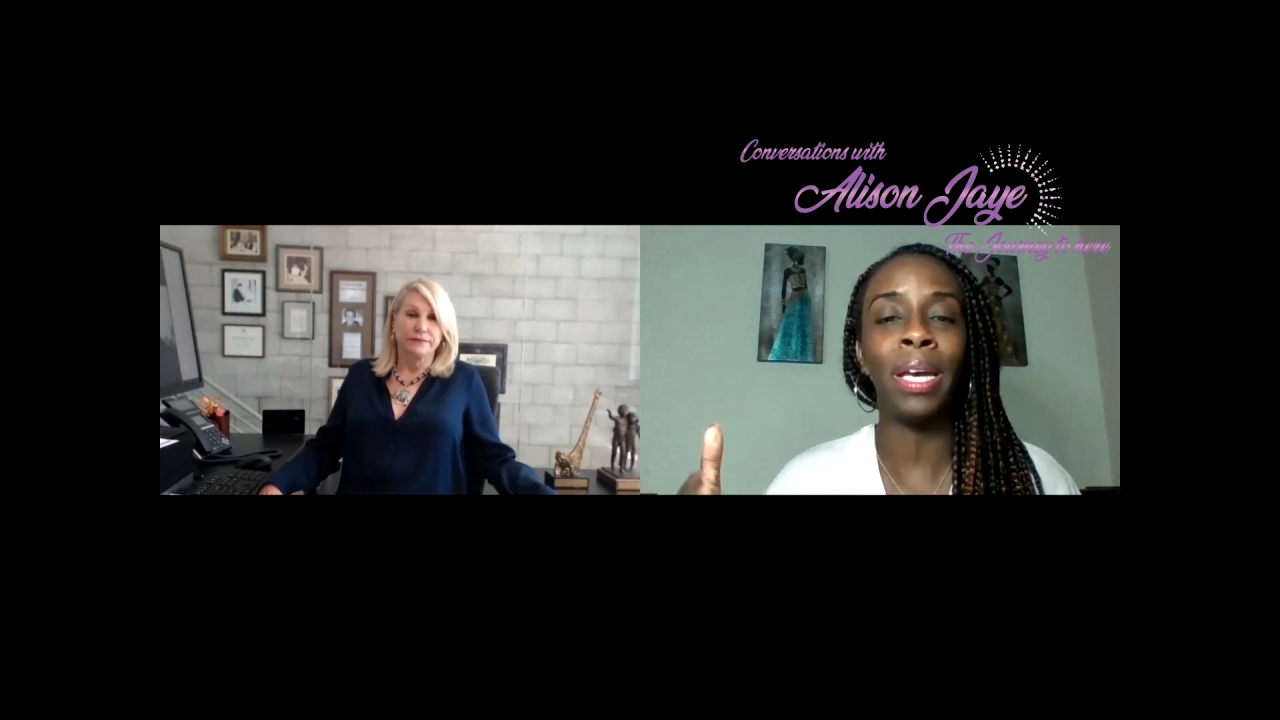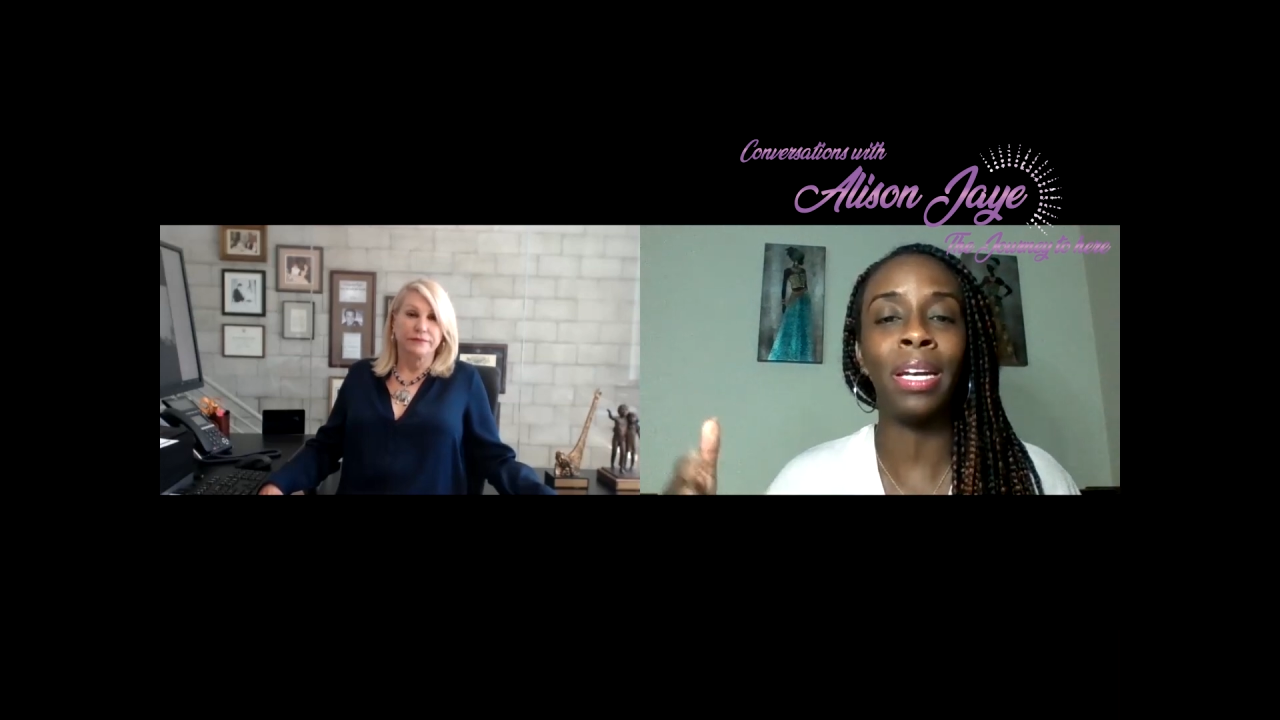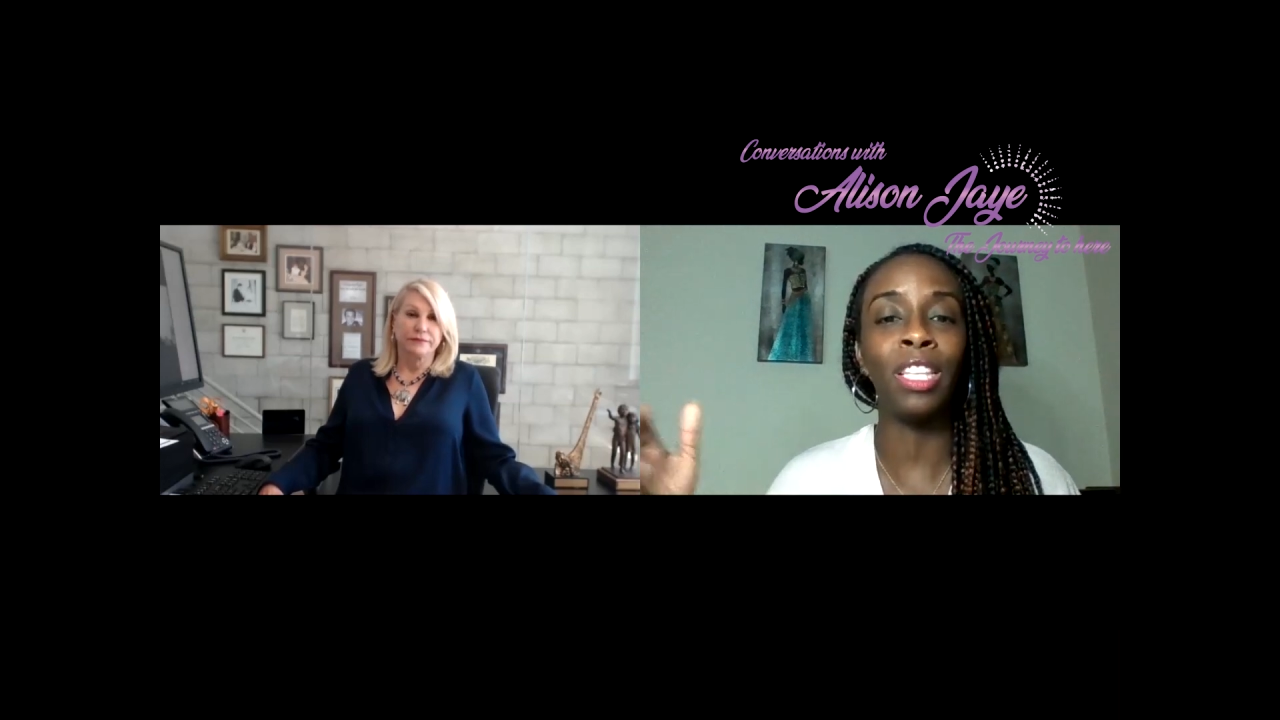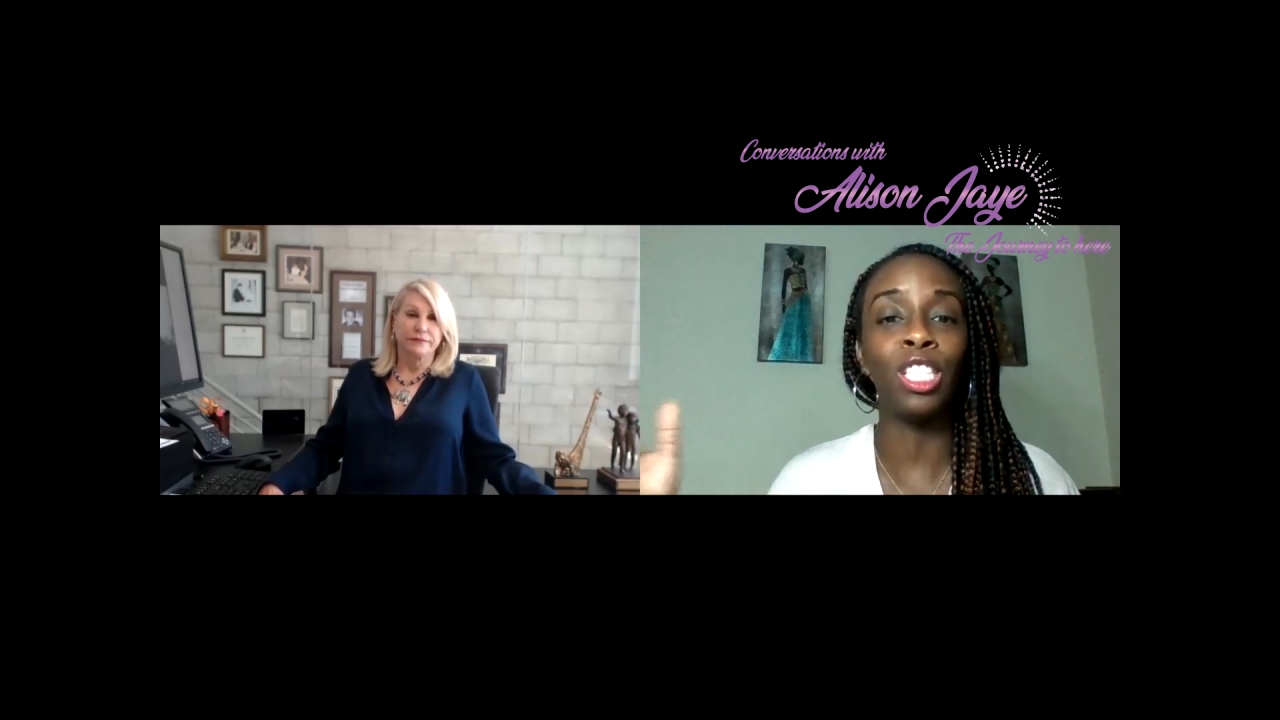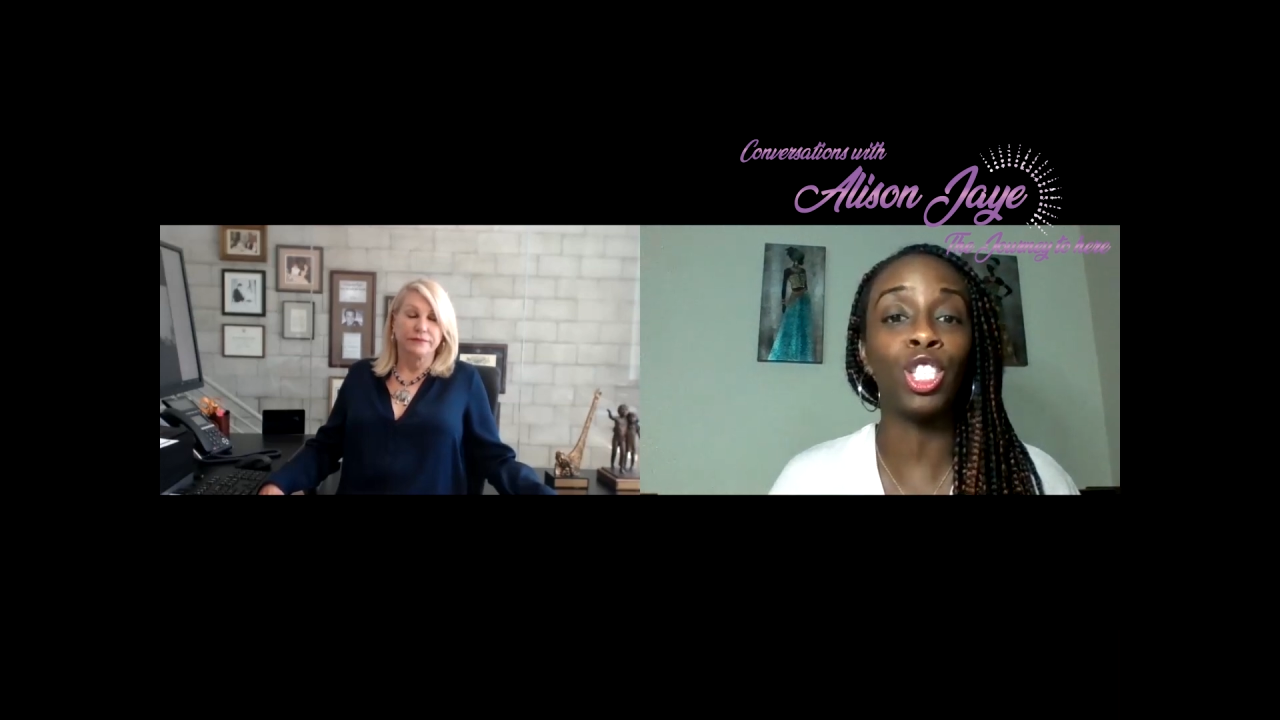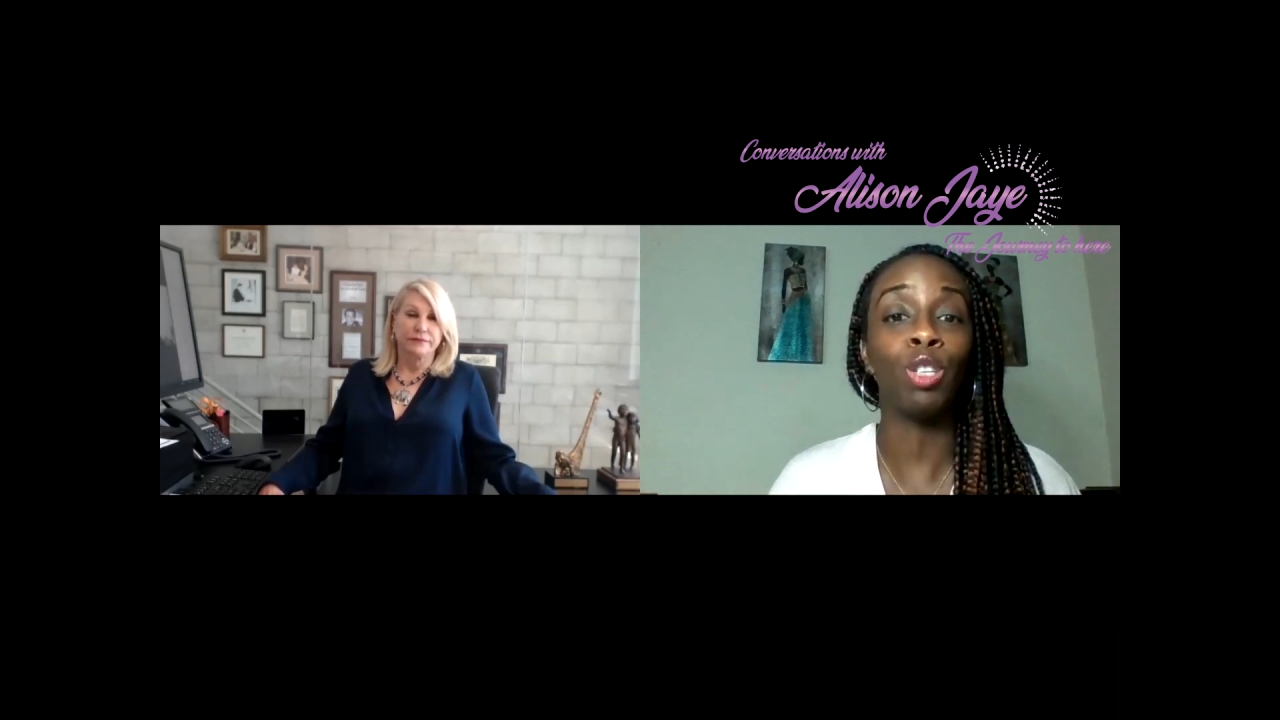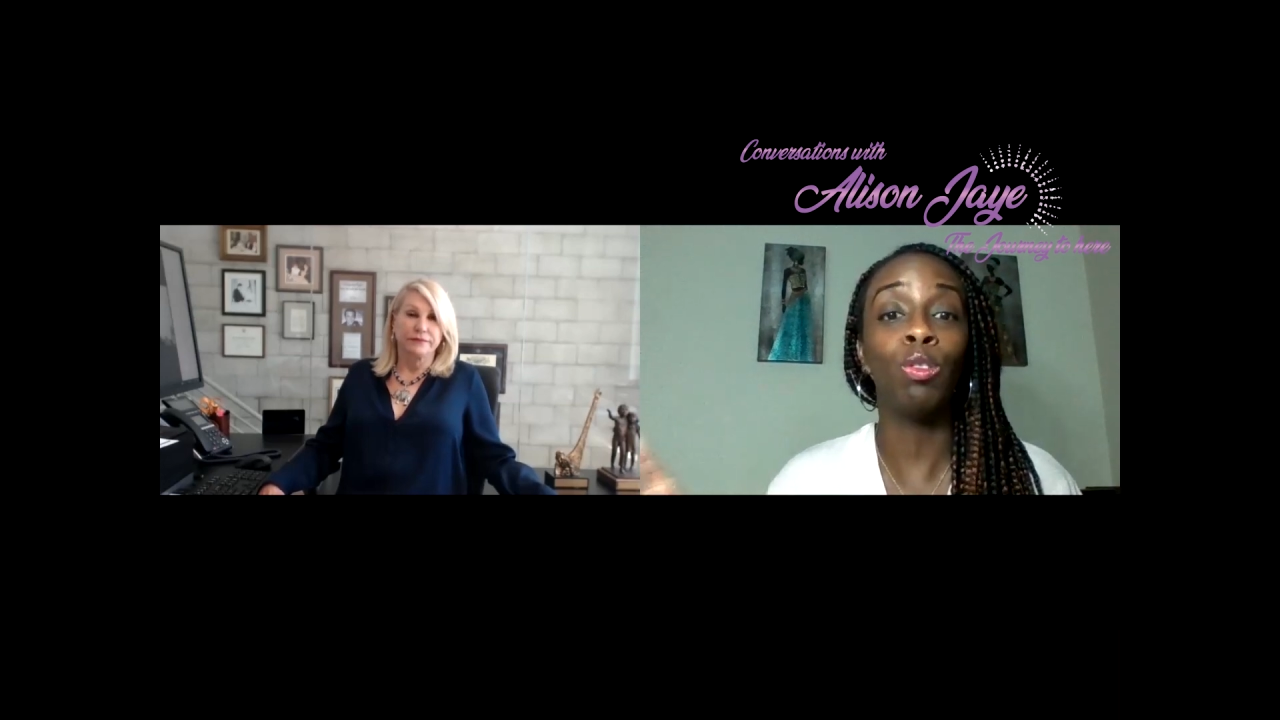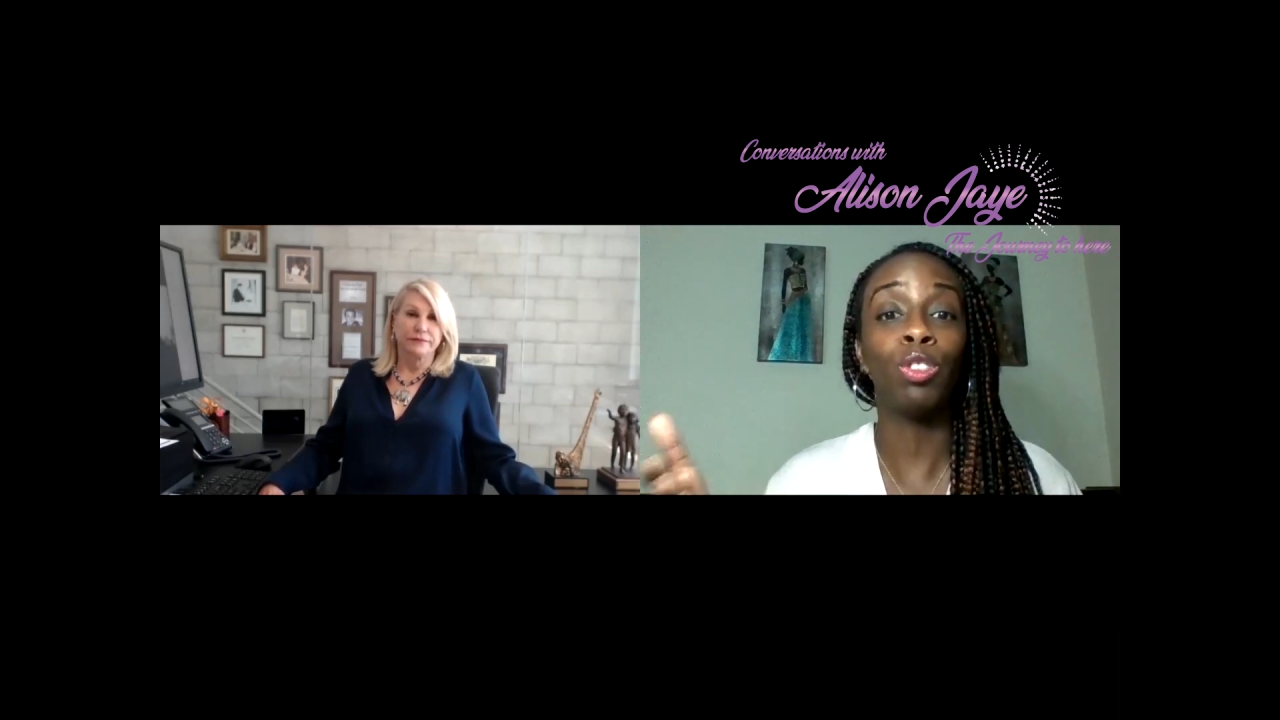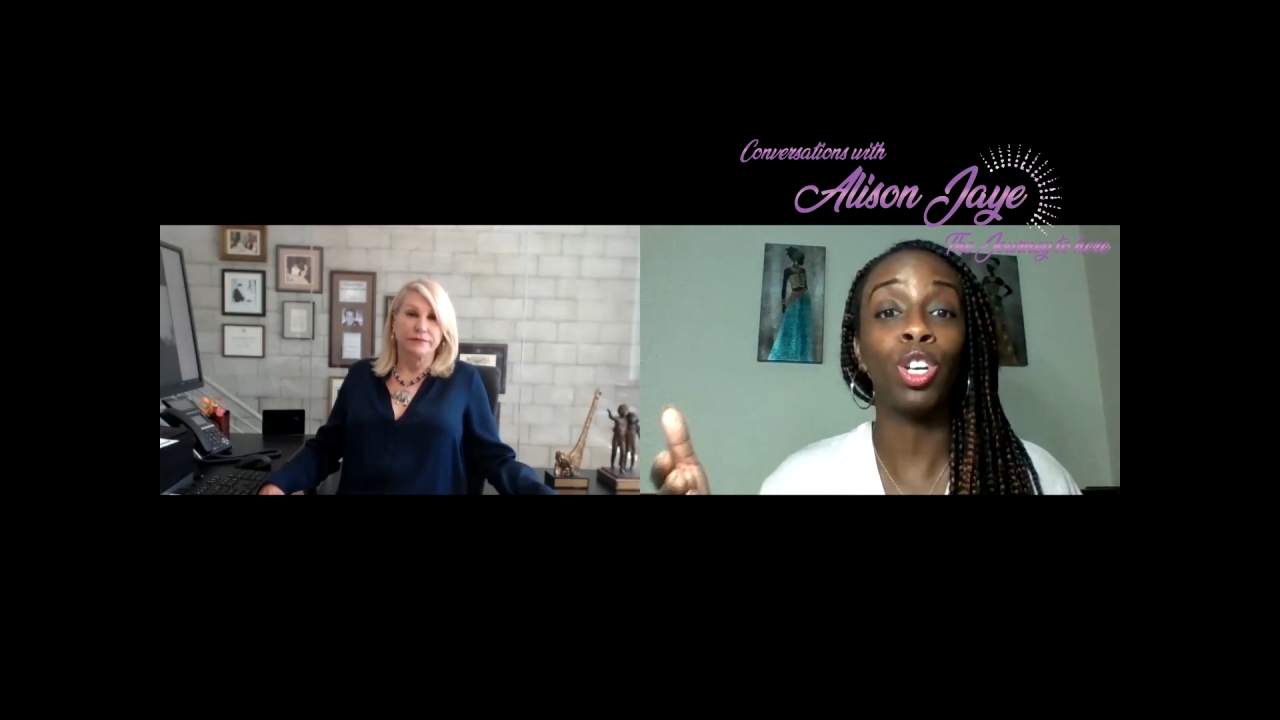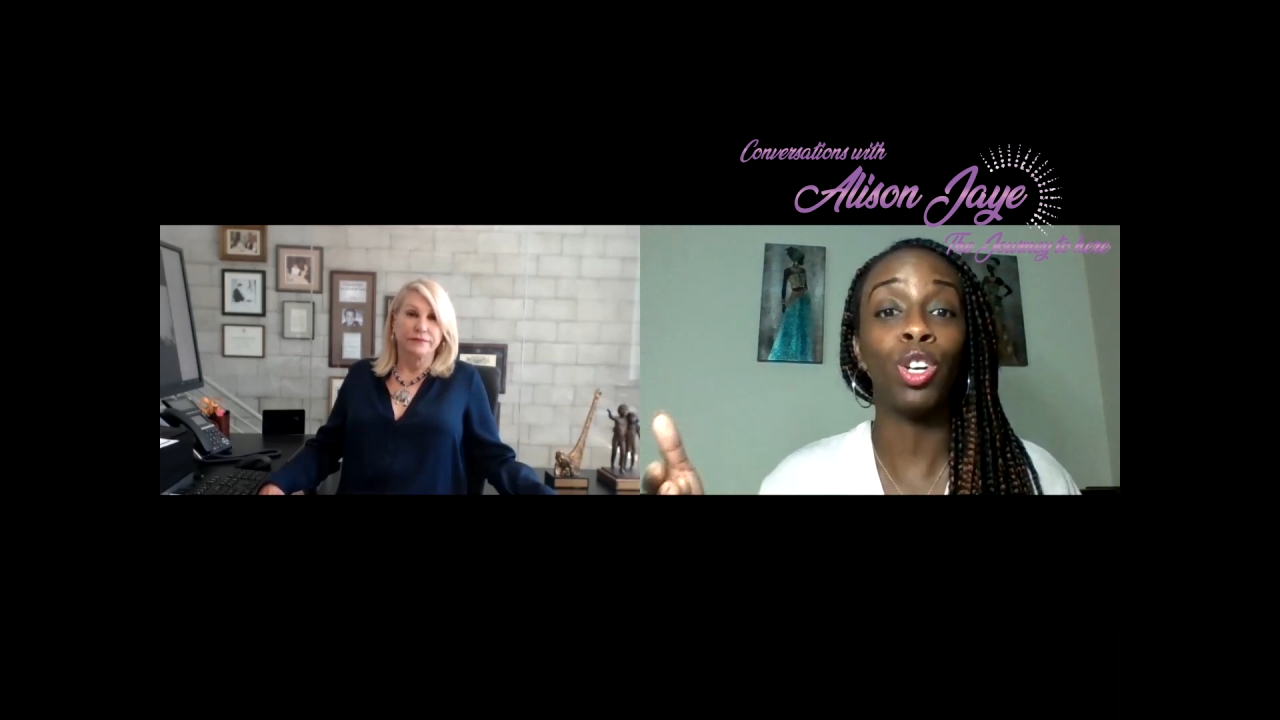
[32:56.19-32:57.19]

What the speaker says: in and the children